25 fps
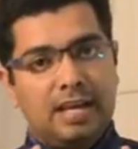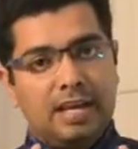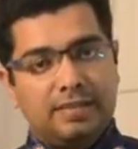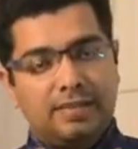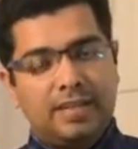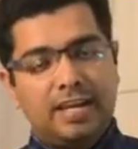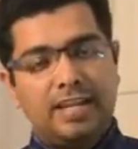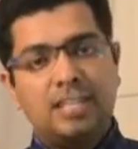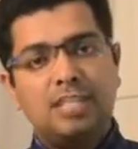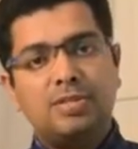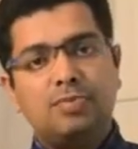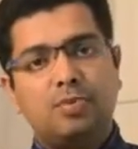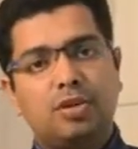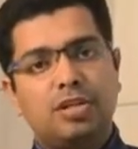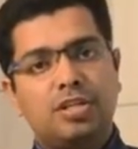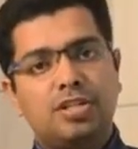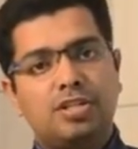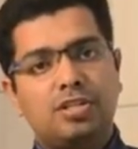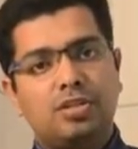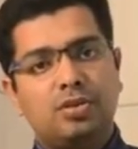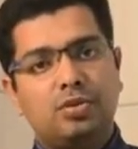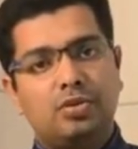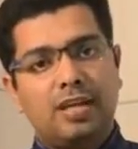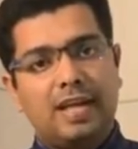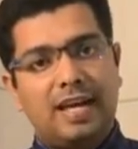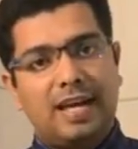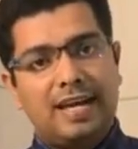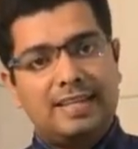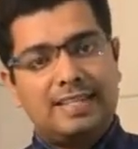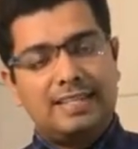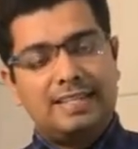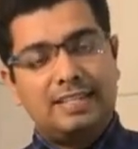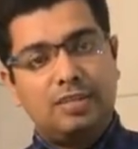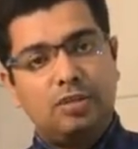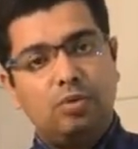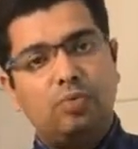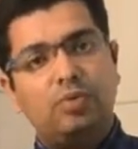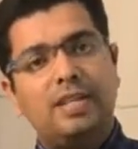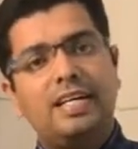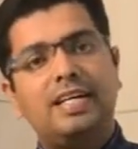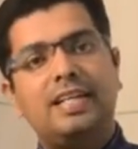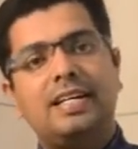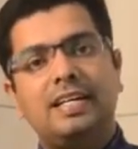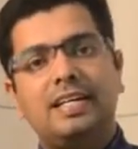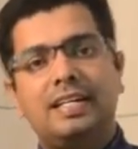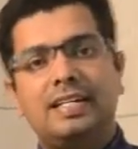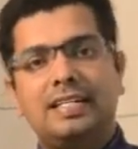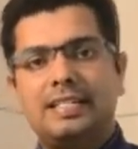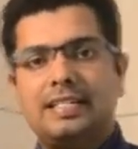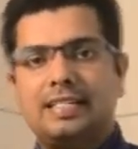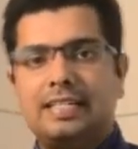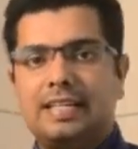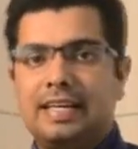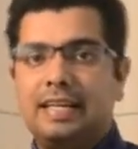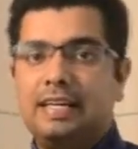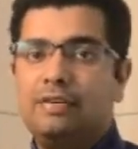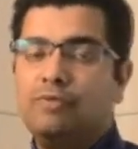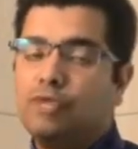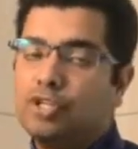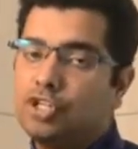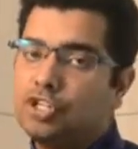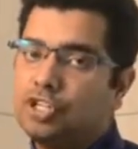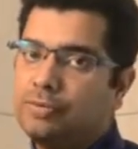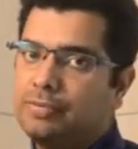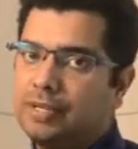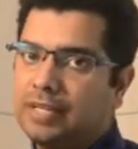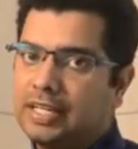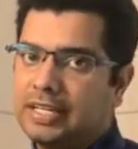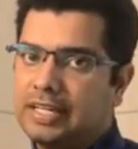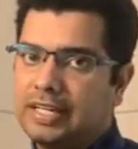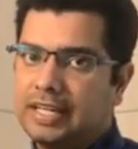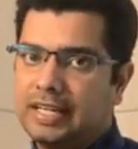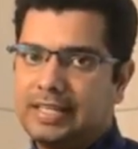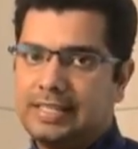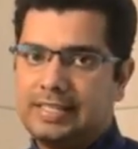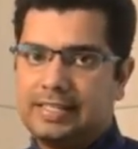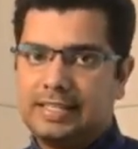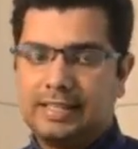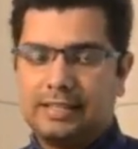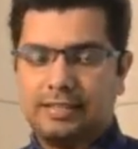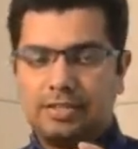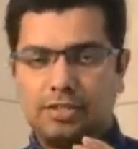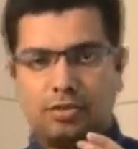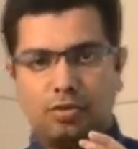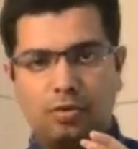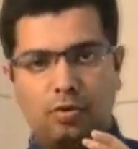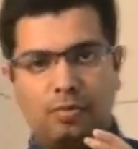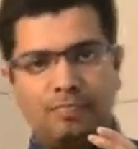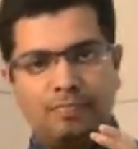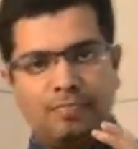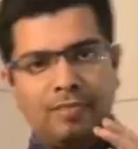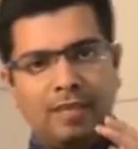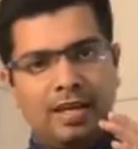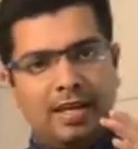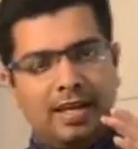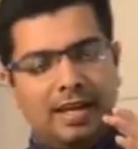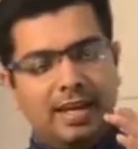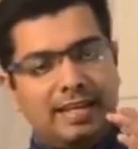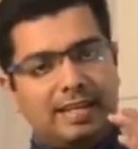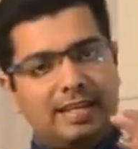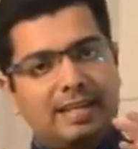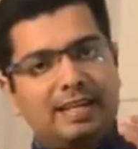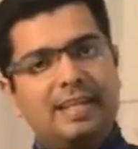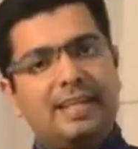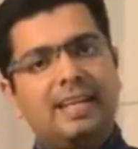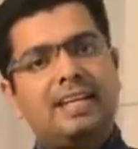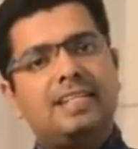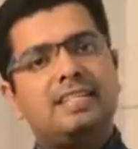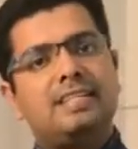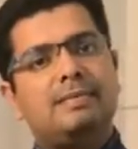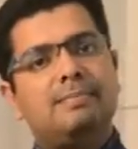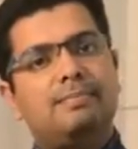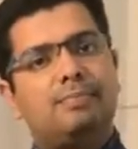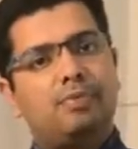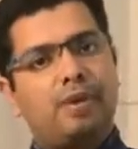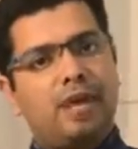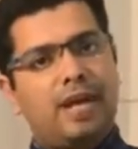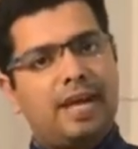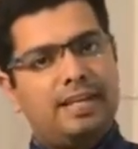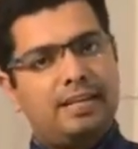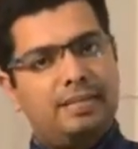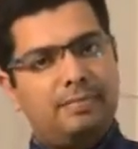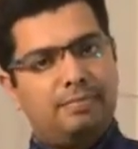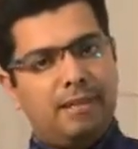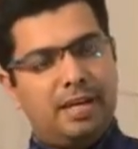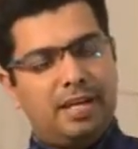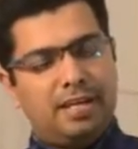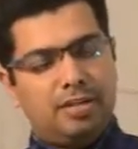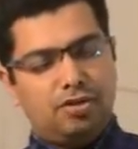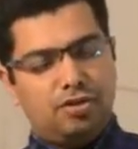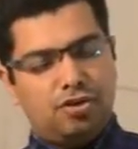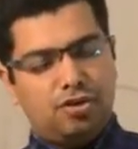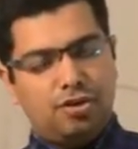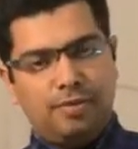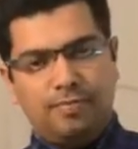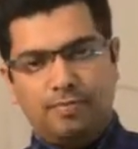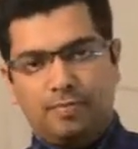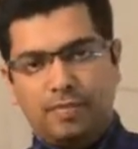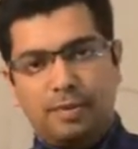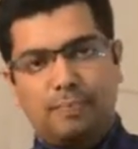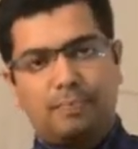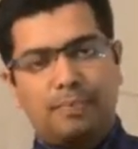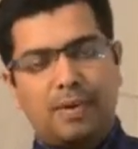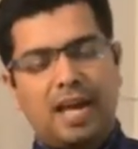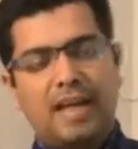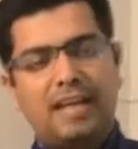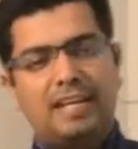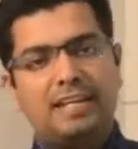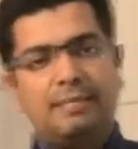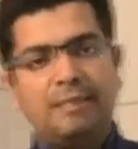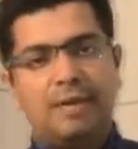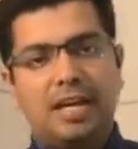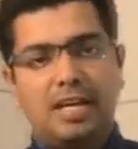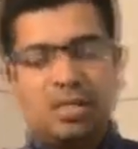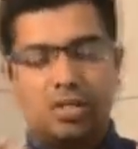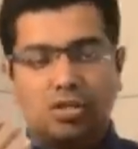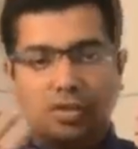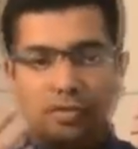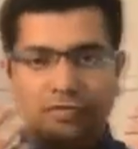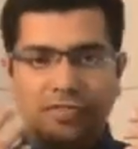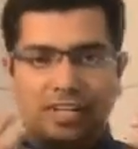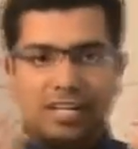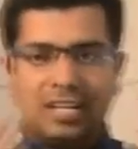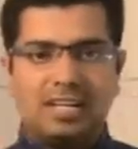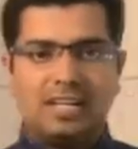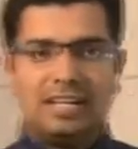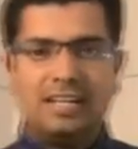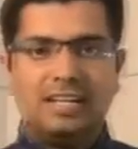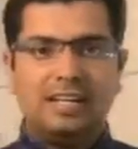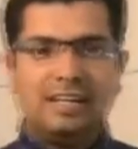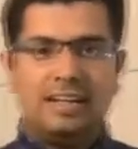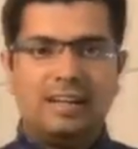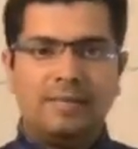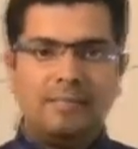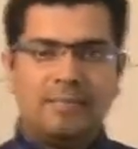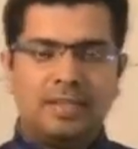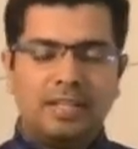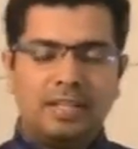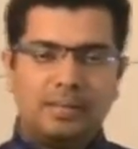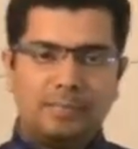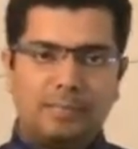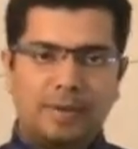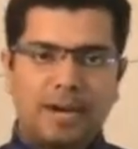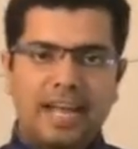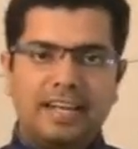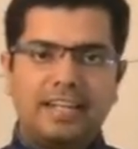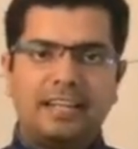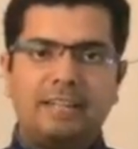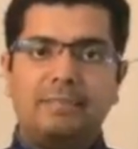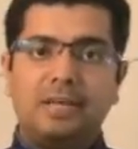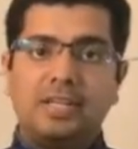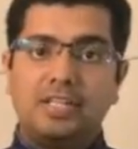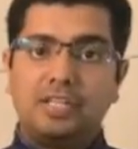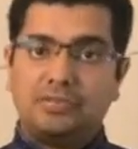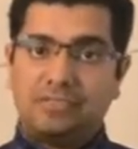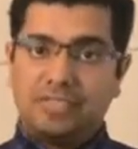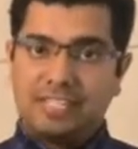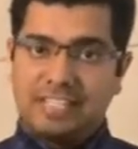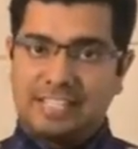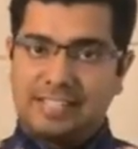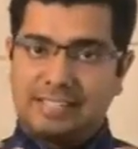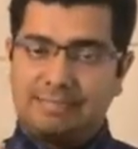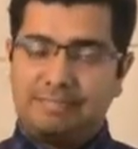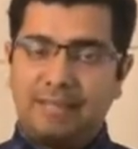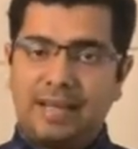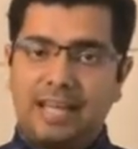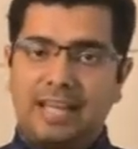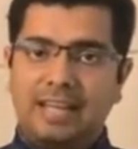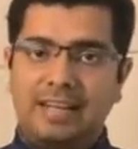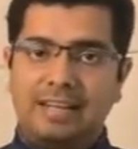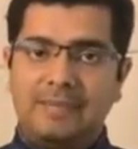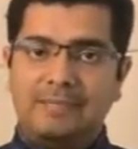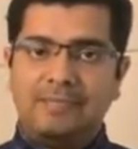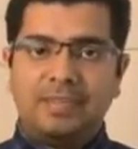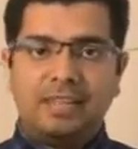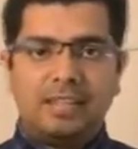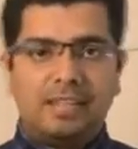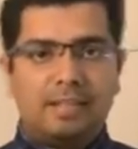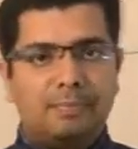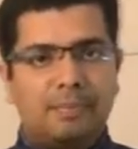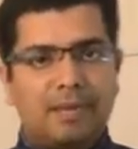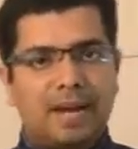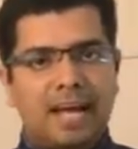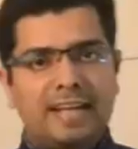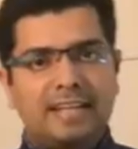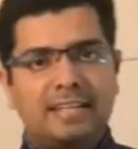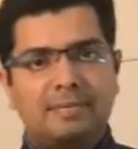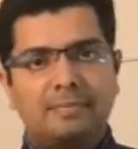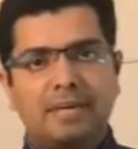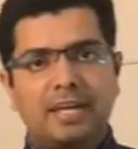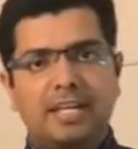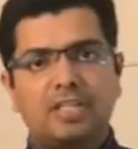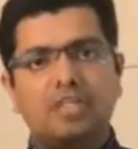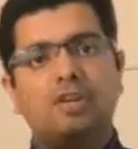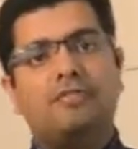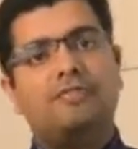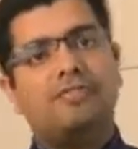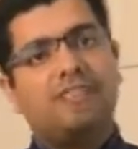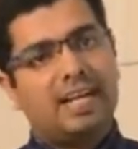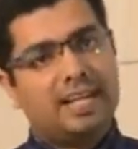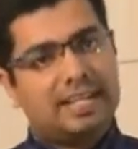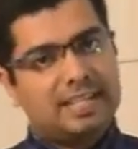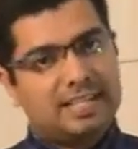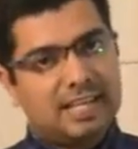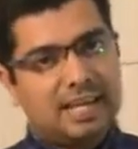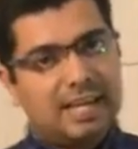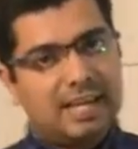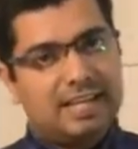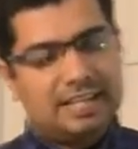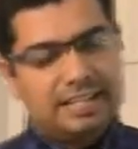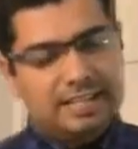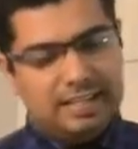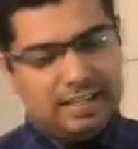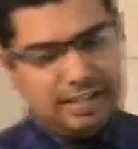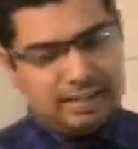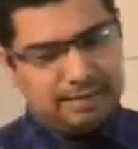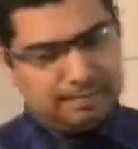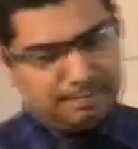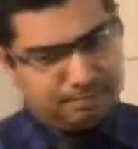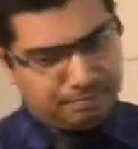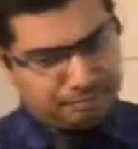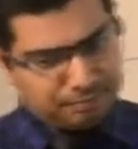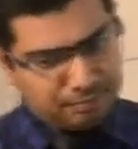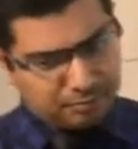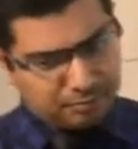That is what is known as uniqueness in visual merchandising. So it creates a brand image. The brand image of the color, the brand image of the smell, the brand image of tactility.